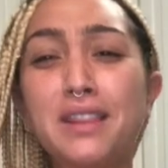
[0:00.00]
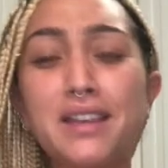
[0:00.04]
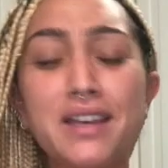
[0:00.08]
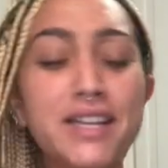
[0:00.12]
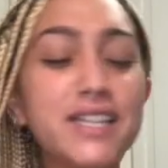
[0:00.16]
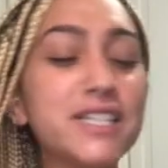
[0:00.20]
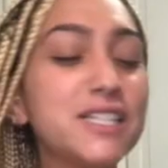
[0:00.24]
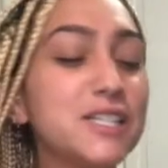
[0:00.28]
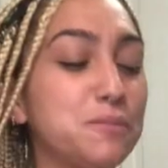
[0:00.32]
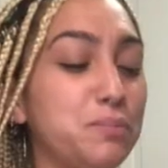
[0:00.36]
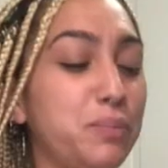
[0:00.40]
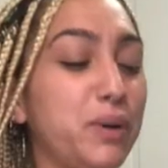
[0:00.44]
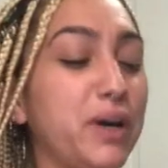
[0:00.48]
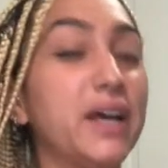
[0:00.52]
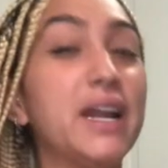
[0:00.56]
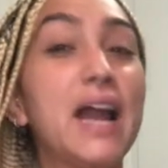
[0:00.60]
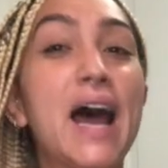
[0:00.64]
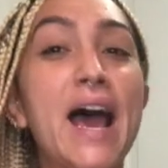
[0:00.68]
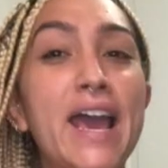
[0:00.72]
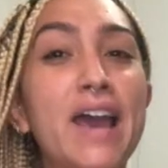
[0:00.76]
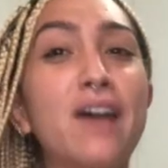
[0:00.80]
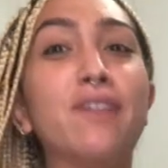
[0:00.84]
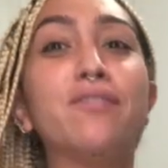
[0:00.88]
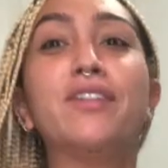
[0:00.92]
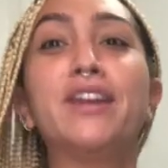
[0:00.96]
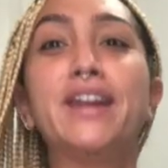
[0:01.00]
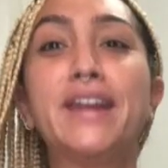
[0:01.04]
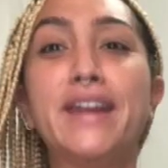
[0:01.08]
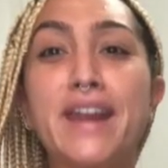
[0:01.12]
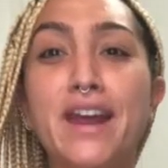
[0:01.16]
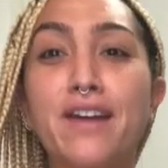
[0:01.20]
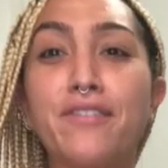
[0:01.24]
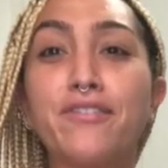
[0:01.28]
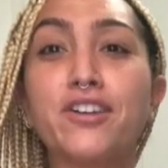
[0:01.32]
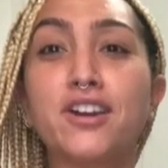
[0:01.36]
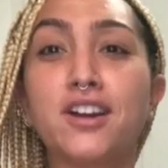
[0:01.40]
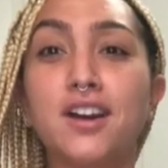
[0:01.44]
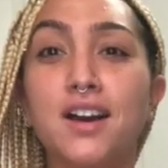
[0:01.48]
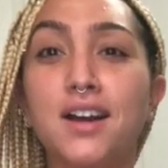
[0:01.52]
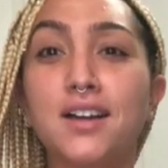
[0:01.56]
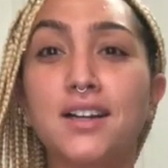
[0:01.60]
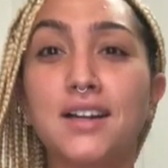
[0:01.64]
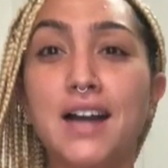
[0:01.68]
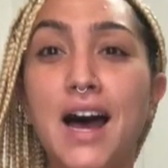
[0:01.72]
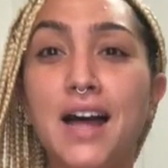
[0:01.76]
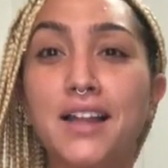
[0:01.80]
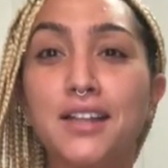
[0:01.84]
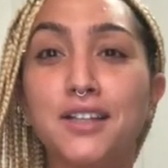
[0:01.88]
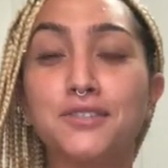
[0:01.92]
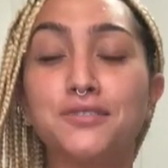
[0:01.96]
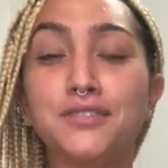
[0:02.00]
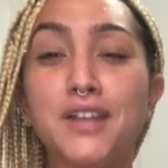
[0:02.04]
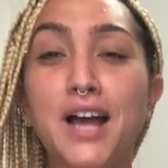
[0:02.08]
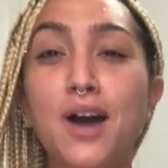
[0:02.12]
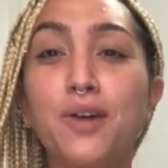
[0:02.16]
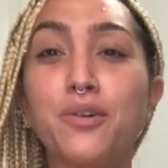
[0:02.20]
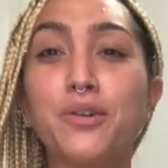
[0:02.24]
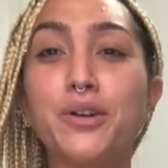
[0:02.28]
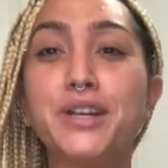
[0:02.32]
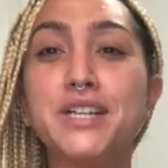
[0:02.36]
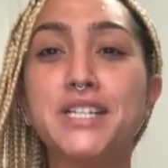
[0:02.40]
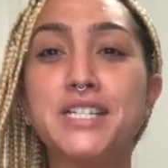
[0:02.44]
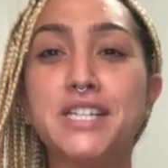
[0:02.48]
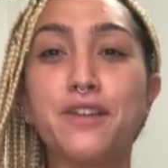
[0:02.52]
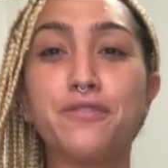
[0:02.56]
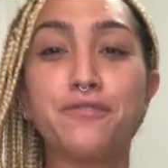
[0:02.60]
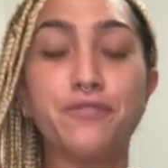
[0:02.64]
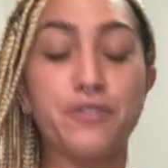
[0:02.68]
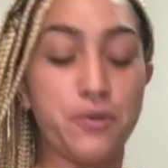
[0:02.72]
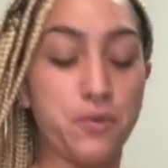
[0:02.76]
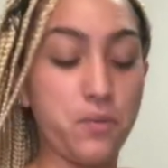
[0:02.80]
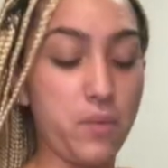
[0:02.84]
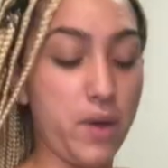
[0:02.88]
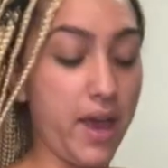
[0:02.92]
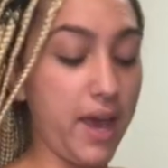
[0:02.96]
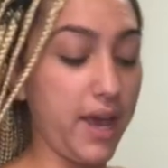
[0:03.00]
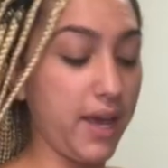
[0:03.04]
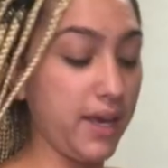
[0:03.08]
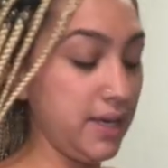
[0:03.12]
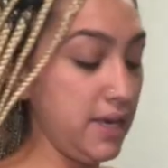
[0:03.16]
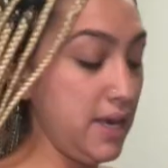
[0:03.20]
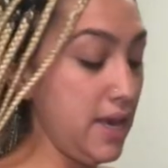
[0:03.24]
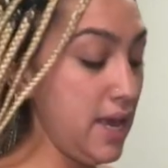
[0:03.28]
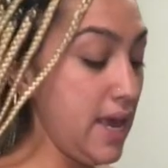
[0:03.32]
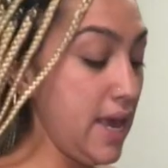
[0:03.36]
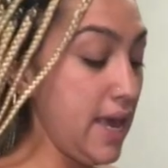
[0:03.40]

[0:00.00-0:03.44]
this, but I have never cut cauliflower a different way,